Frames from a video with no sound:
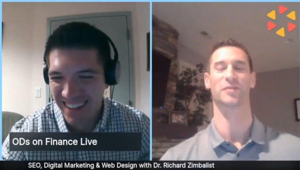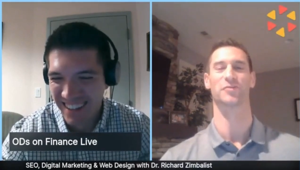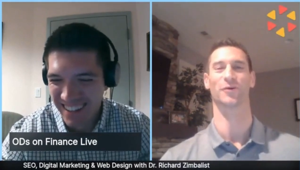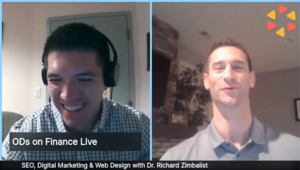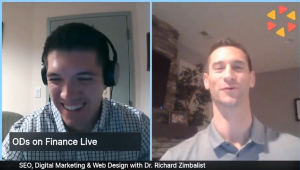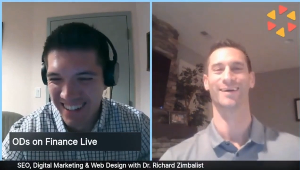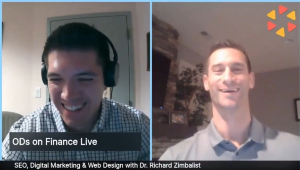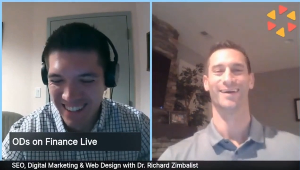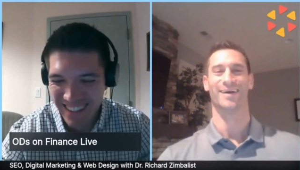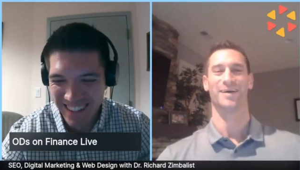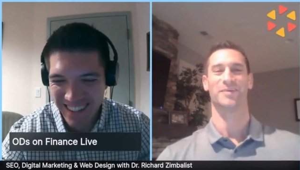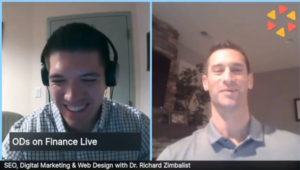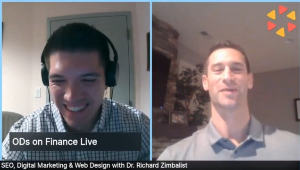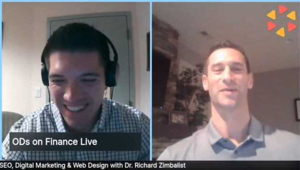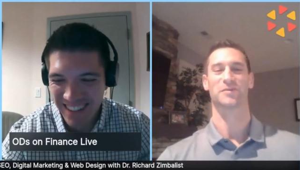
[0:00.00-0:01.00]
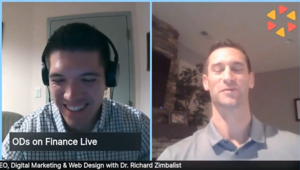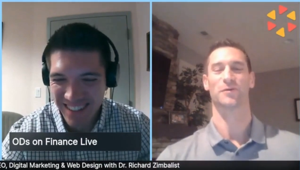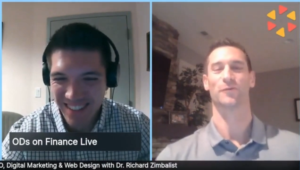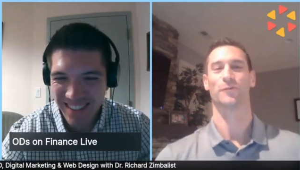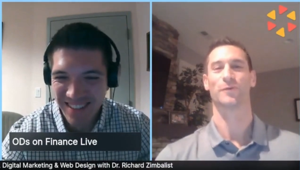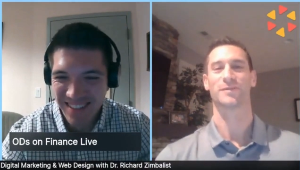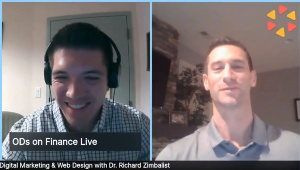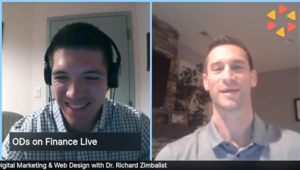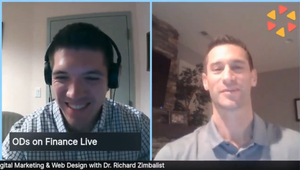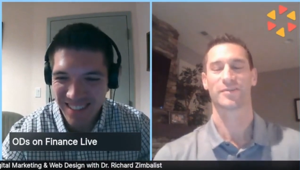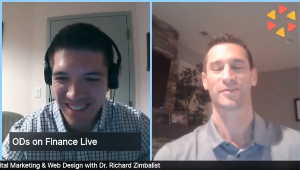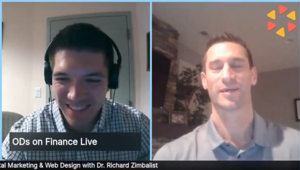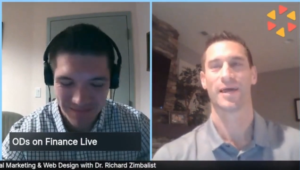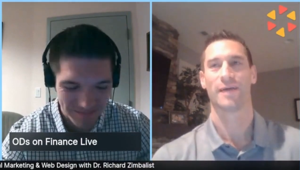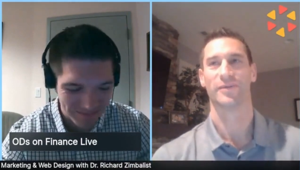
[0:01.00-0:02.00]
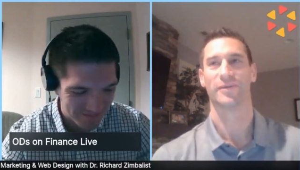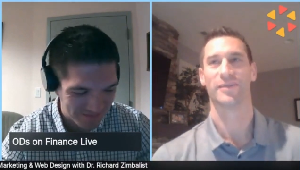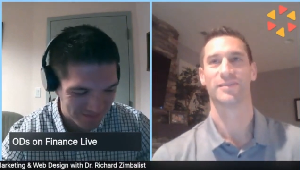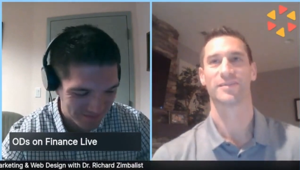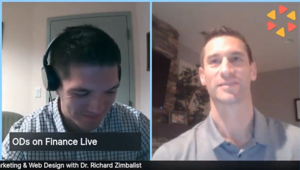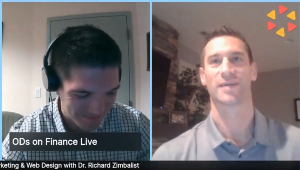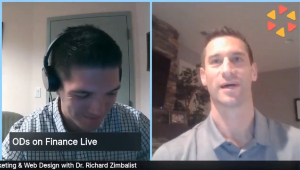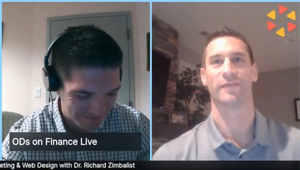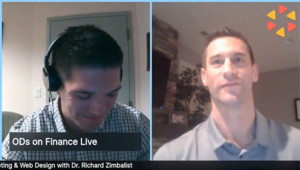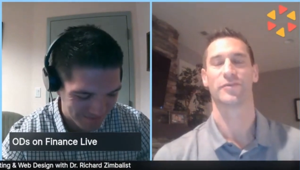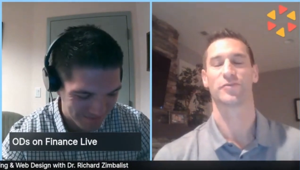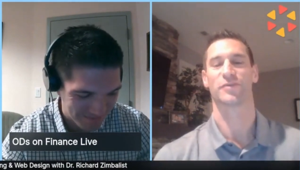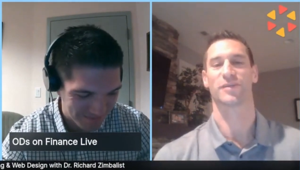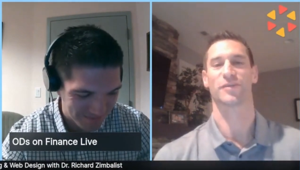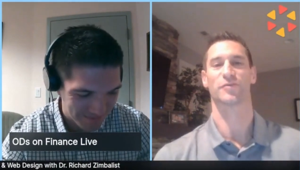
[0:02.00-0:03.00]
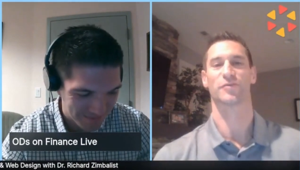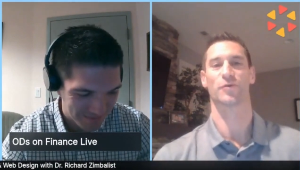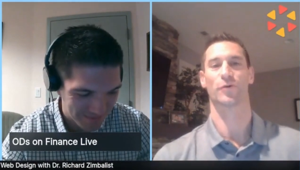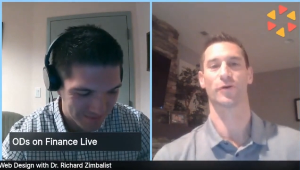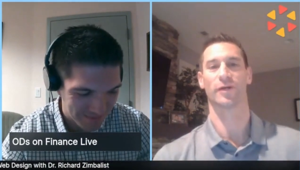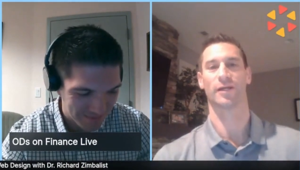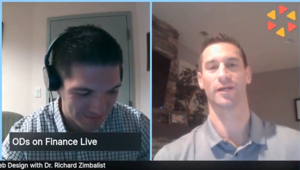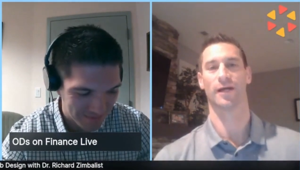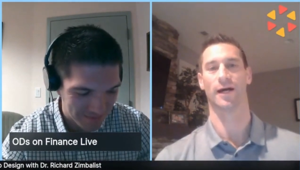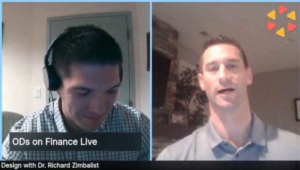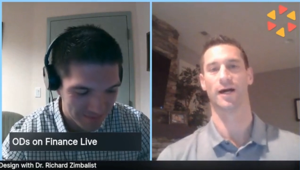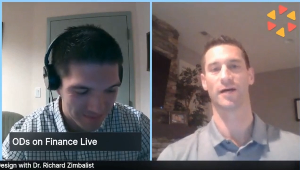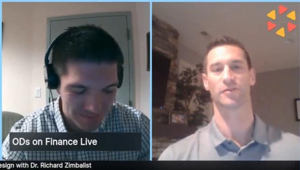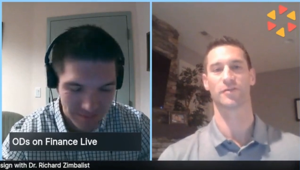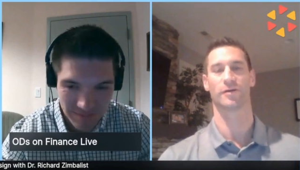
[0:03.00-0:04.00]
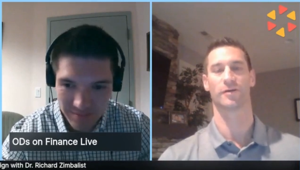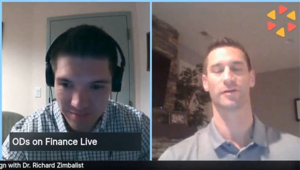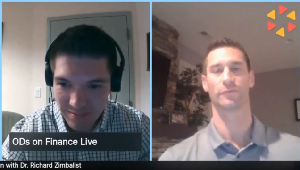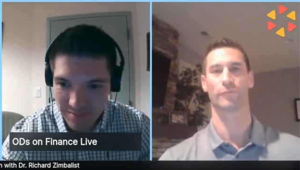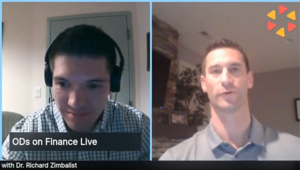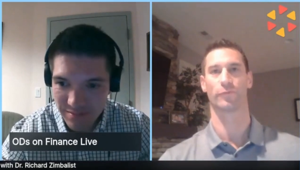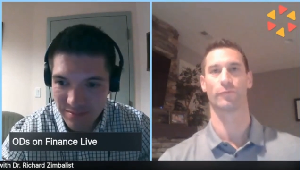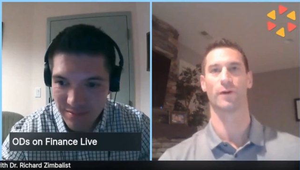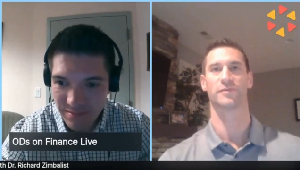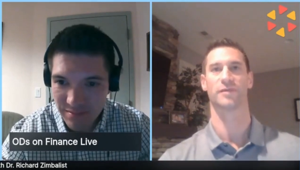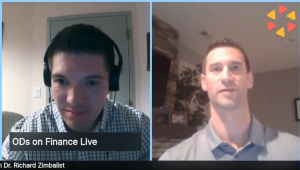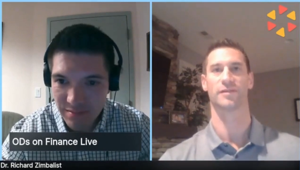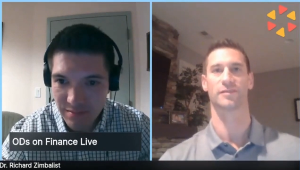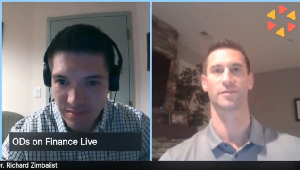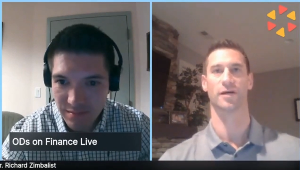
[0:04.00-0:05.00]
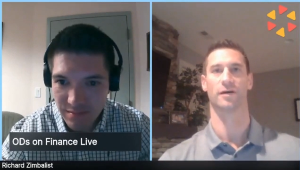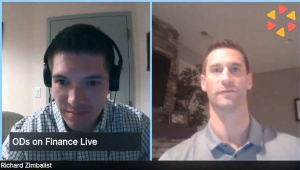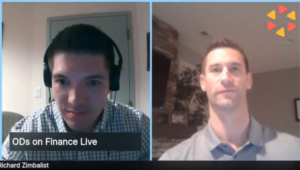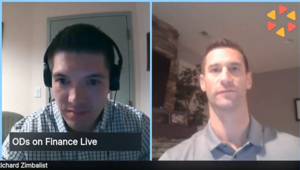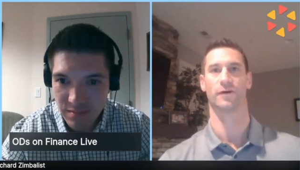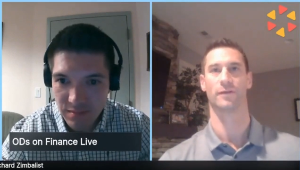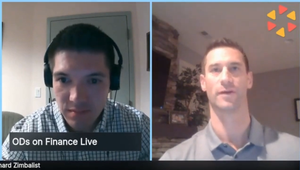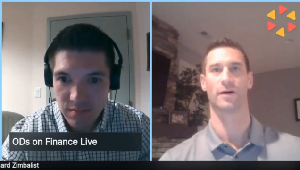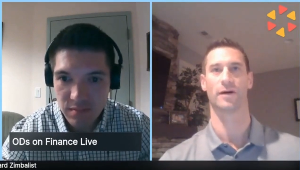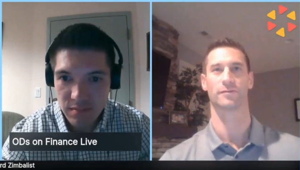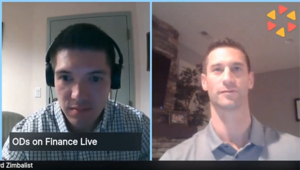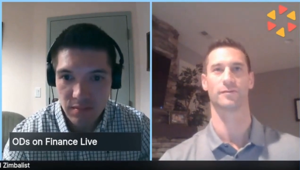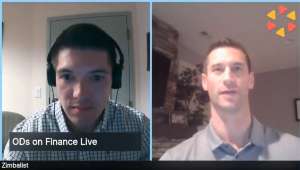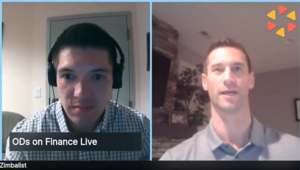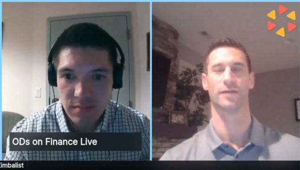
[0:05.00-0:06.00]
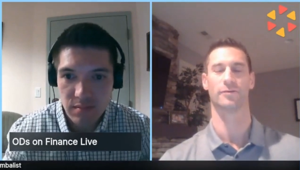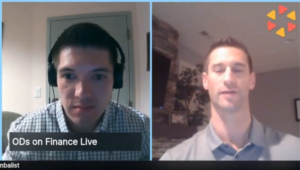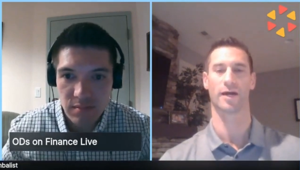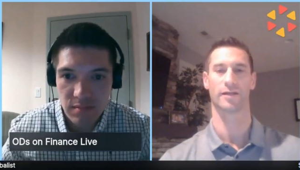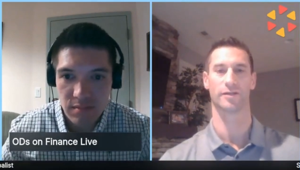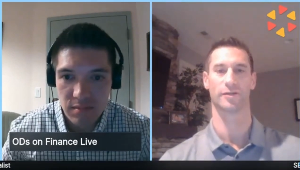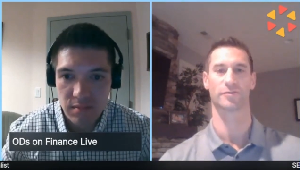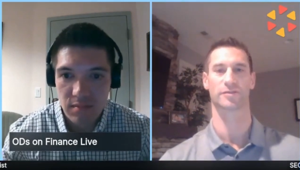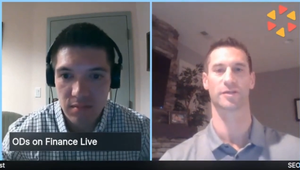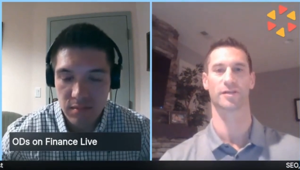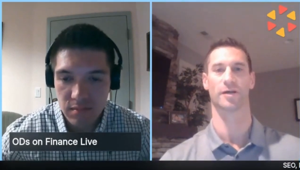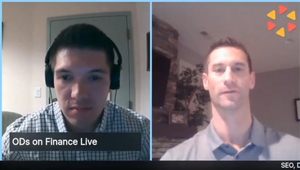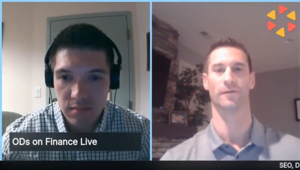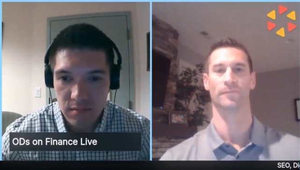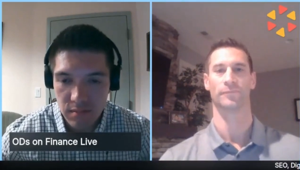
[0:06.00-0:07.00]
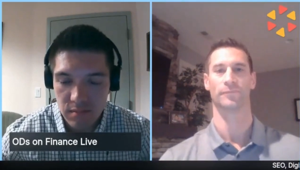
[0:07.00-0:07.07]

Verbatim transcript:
Speaker 1: true. No, so what's actually happened is it's kind of interesting story. Uh, I started with website stuff about eight or nine years ago.